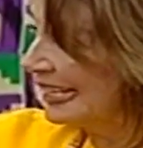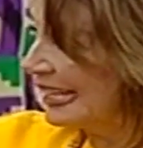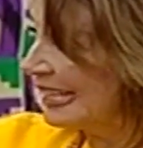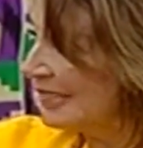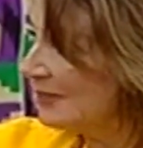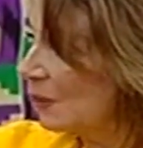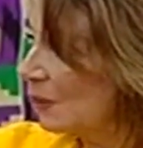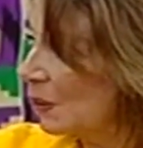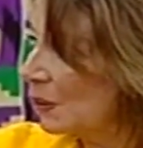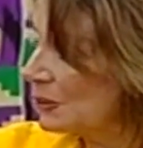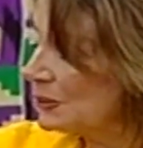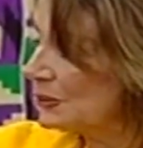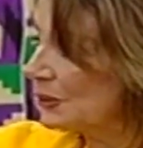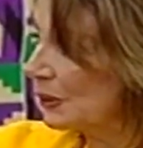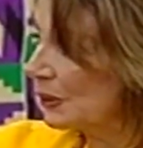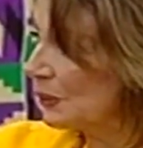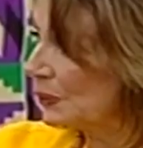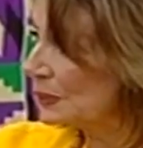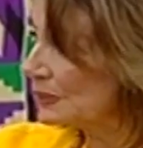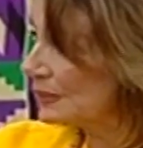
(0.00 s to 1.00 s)
And
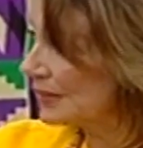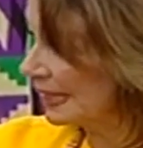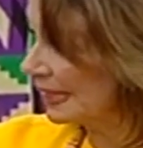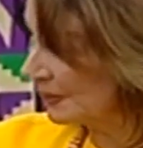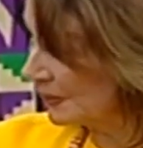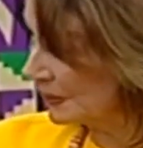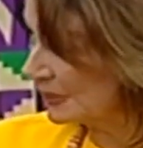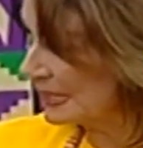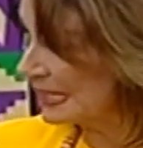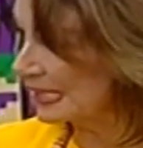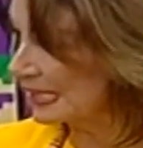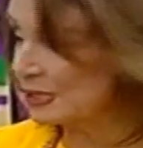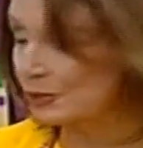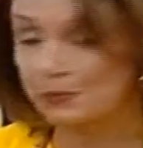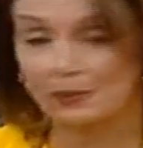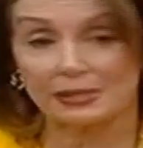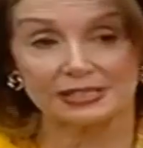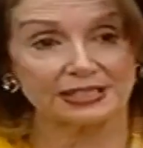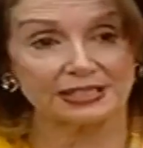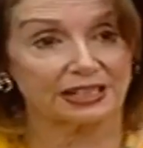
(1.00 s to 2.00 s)
also, not only
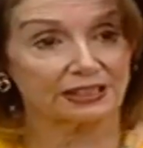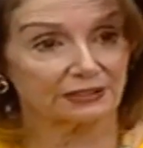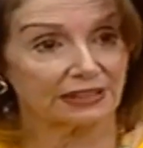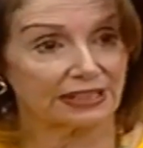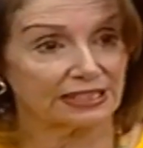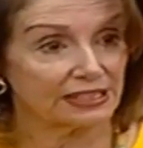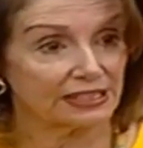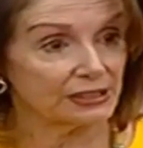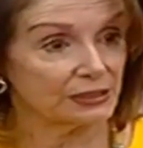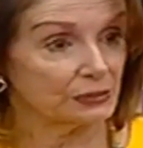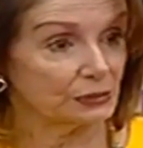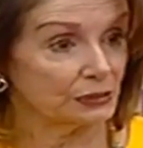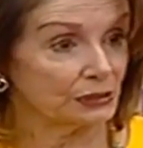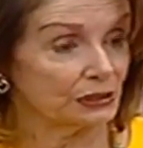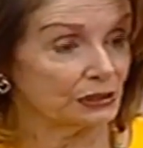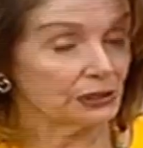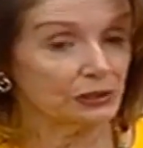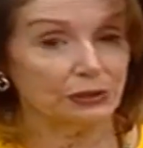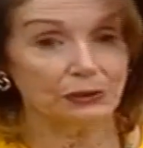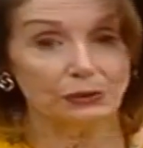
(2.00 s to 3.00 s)
express our gratitude to
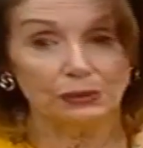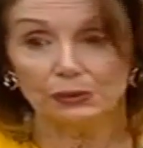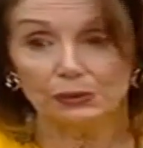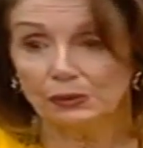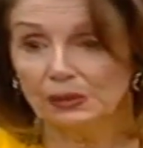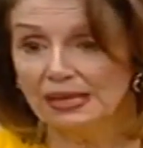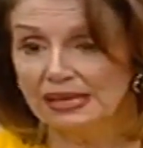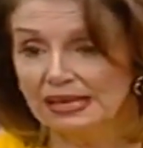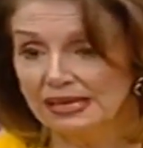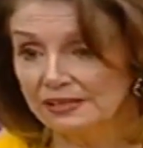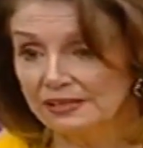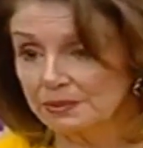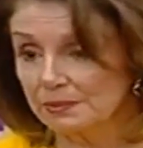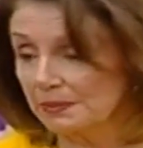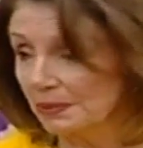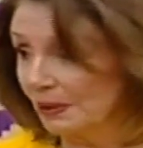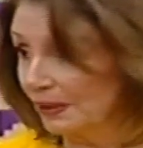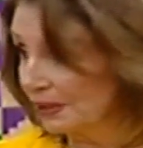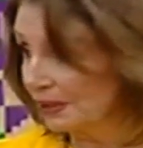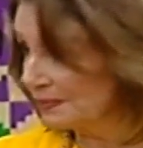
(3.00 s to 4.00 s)
you and the
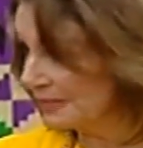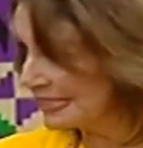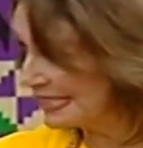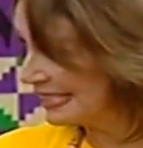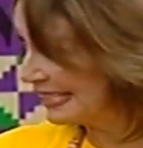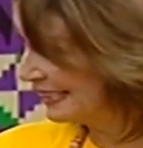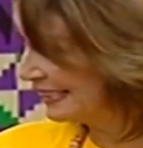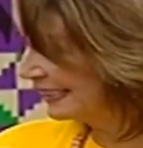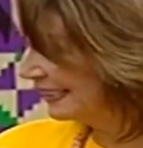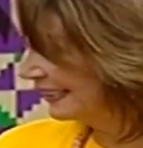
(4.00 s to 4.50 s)
Parliament.